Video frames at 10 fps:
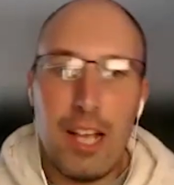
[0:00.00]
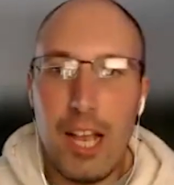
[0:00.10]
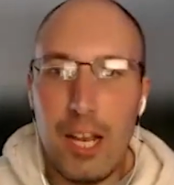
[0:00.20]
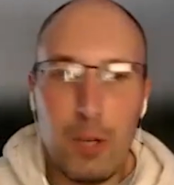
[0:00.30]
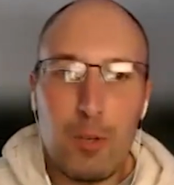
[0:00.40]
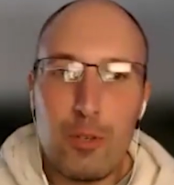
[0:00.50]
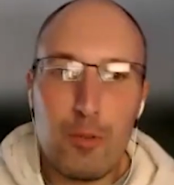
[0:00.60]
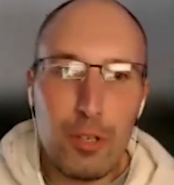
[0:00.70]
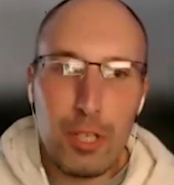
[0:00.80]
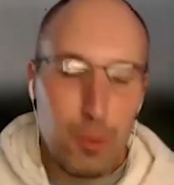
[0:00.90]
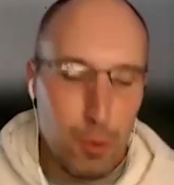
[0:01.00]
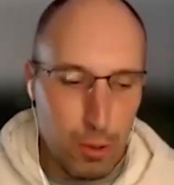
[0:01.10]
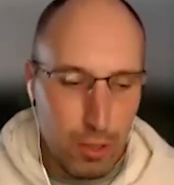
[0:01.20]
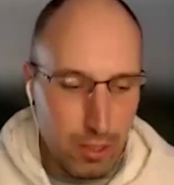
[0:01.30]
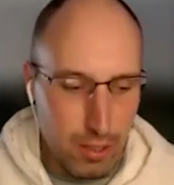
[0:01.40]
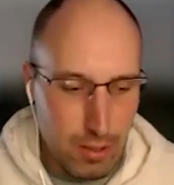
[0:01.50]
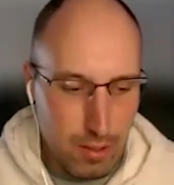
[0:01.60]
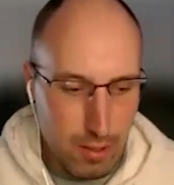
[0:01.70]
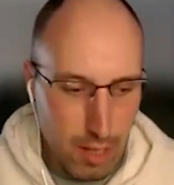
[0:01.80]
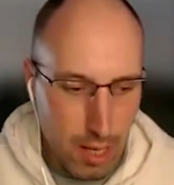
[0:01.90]
And it was really cool
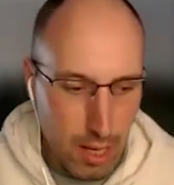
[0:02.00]
because